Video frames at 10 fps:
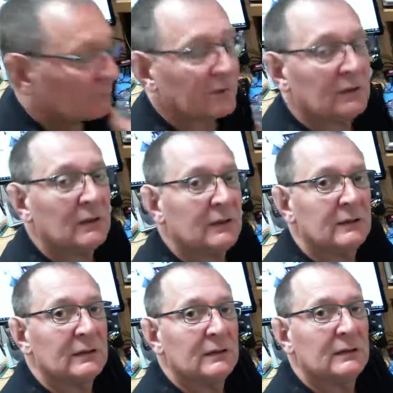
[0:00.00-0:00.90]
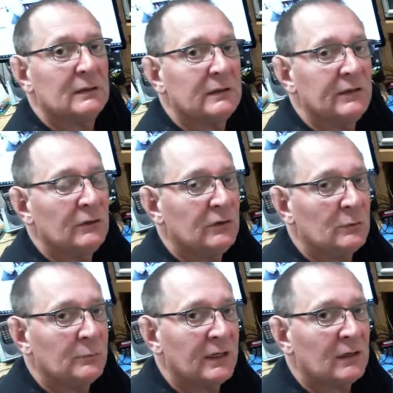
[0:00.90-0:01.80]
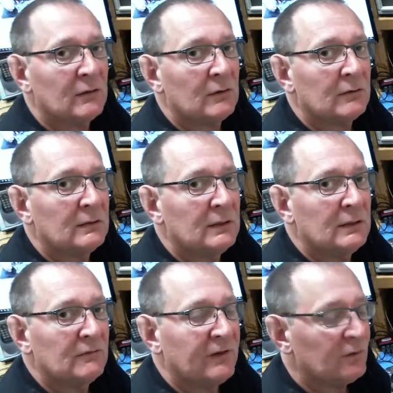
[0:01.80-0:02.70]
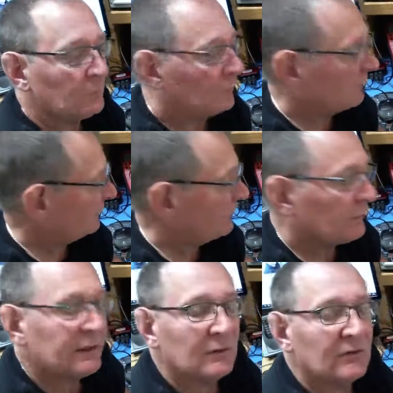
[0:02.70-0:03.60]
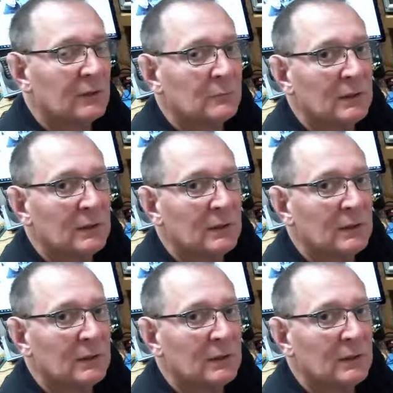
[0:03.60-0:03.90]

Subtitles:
on YouTube there, or Facebook, or tweet or something.